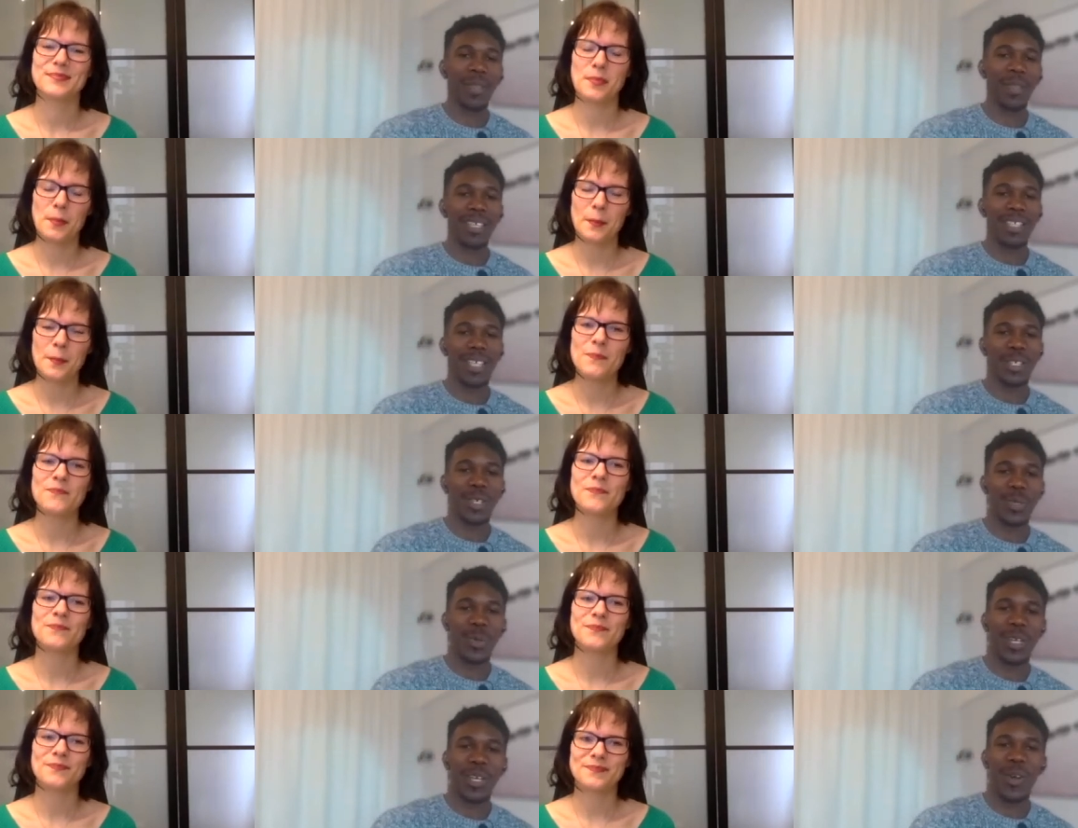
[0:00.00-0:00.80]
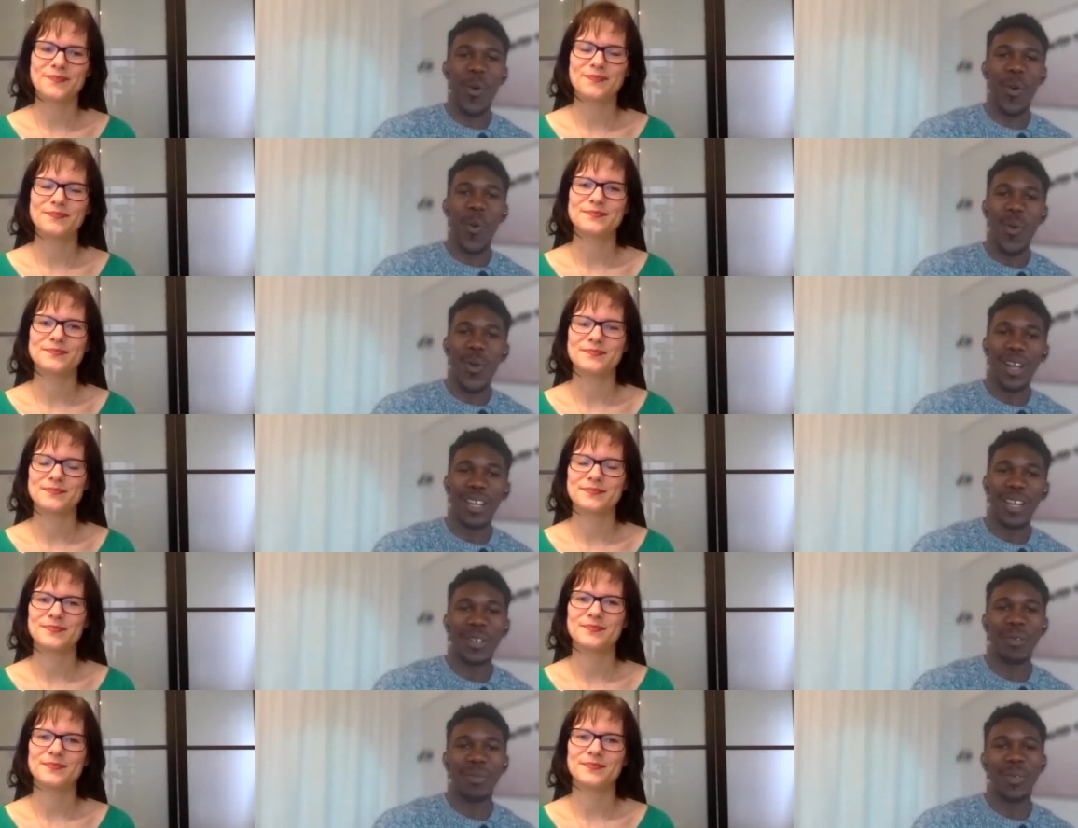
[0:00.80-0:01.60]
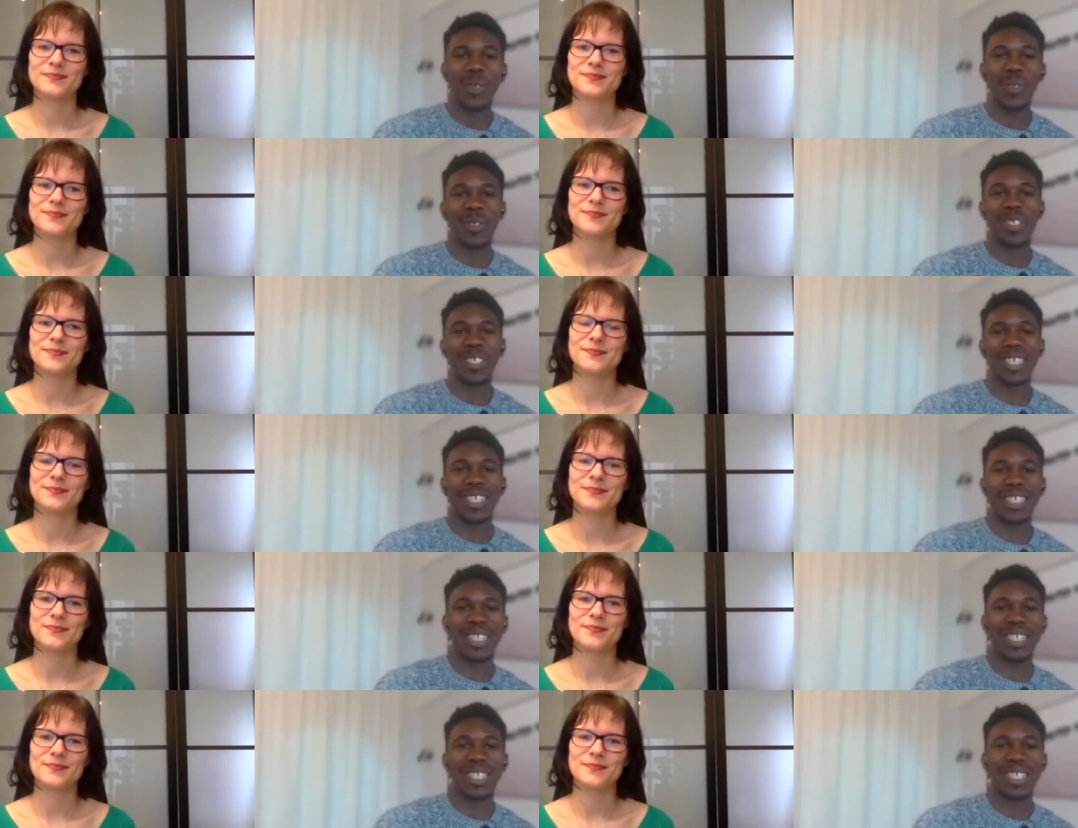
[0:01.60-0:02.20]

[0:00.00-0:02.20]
Speaker 1: So I just want to welcome you, Jenny,